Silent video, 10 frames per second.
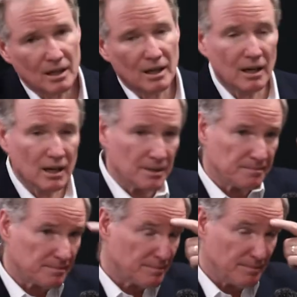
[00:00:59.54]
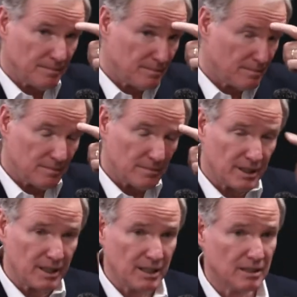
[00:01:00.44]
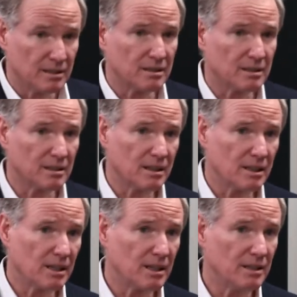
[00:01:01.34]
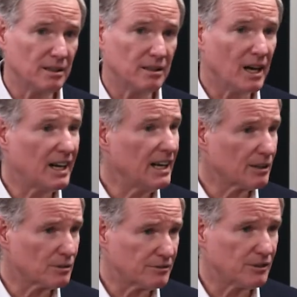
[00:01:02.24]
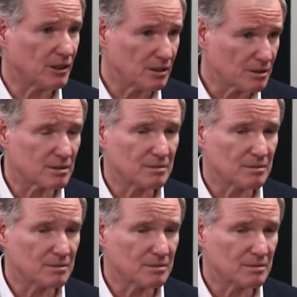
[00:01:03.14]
Um, in in the Niagara Falls